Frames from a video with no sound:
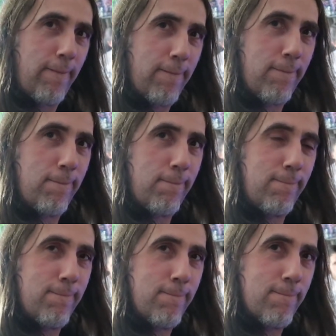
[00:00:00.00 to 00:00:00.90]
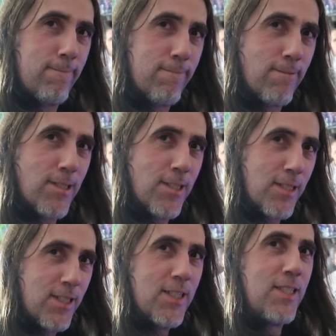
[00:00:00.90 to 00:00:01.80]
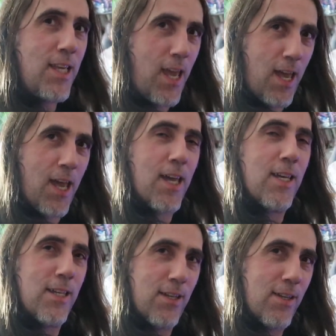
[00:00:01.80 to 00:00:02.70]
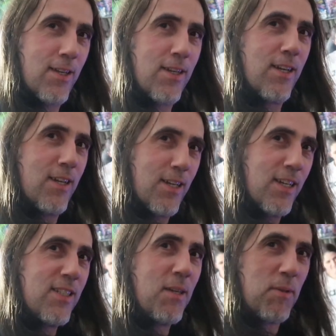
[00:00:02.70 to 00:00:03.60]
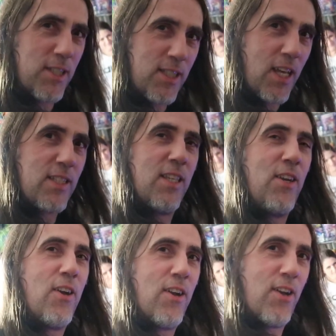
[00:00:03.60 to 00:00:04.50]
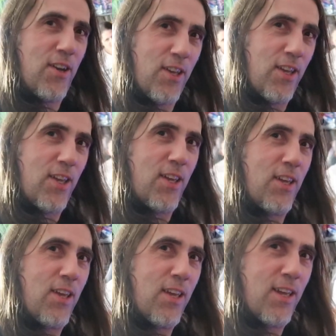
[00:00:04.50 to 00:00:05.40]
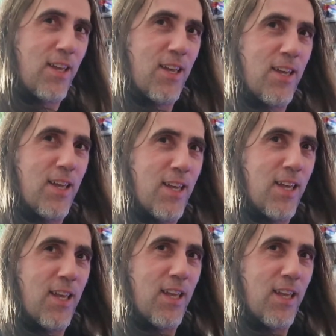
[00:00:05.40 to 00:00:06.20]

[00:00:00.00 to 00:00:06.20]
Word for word: Better than a tractor. Yeah. I'm a sexy nerd. I'm hungry.